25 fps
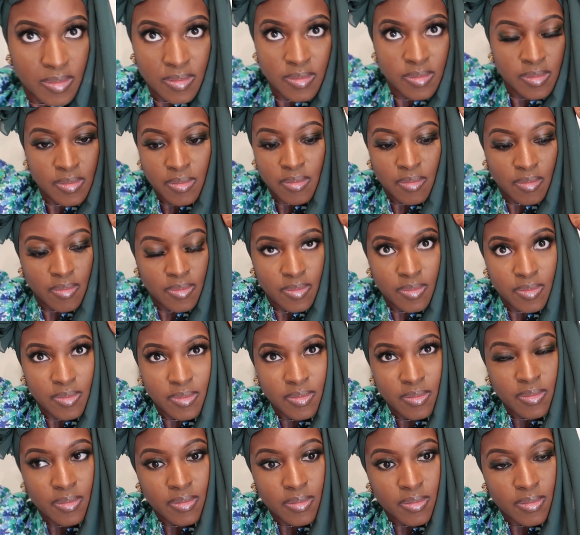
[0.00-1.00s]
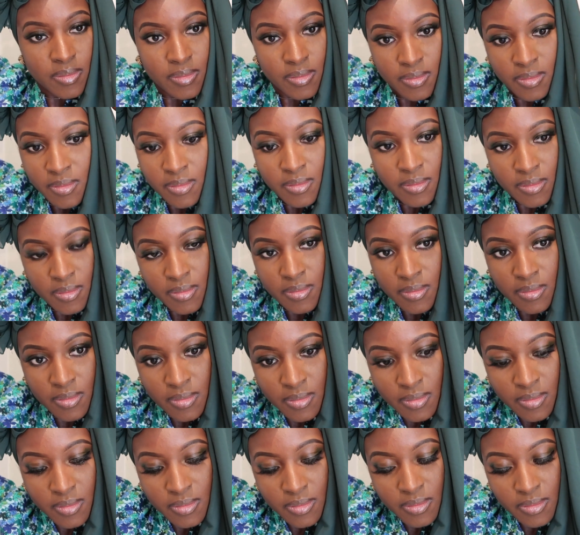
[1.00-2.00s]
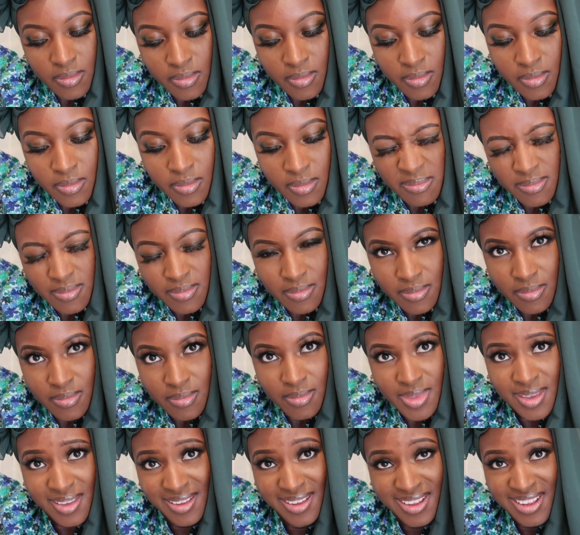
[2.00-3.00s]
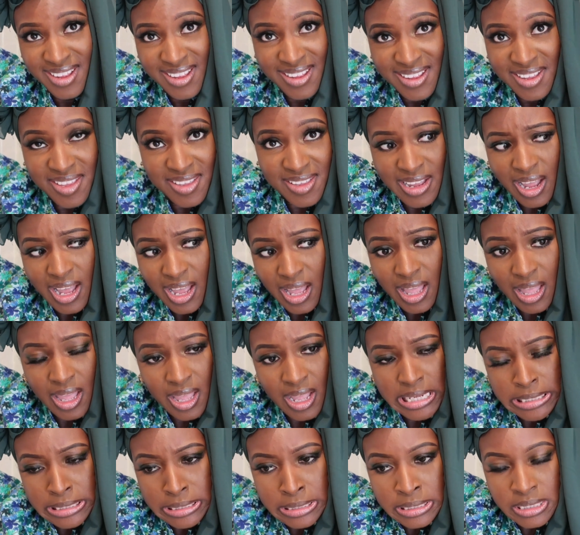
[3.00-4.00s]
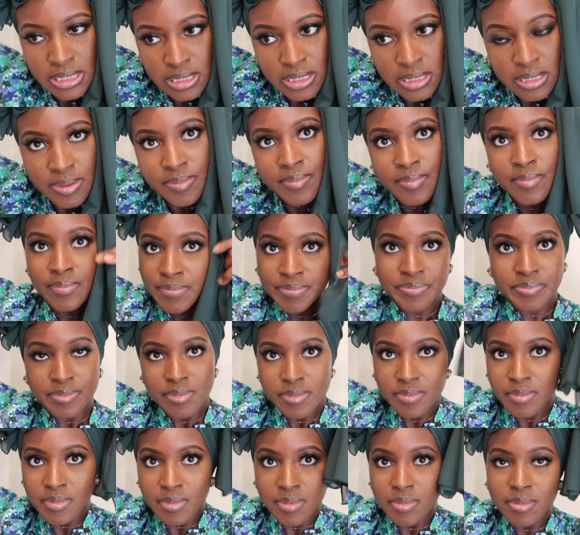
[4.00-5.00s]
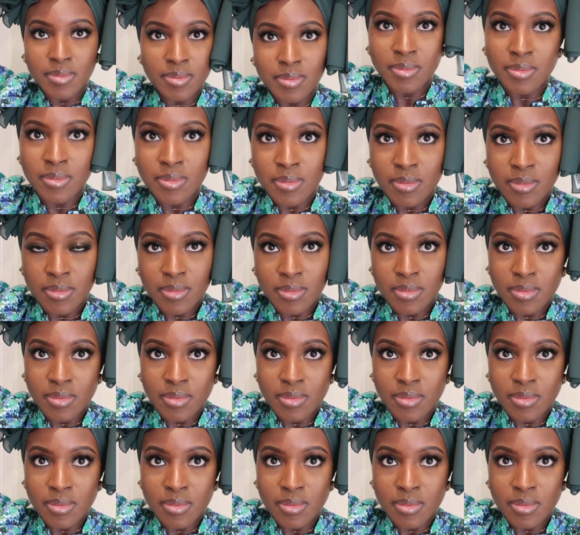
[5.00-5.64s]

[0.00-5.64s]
same on this side. And I didn't like, I pricked myself. I'm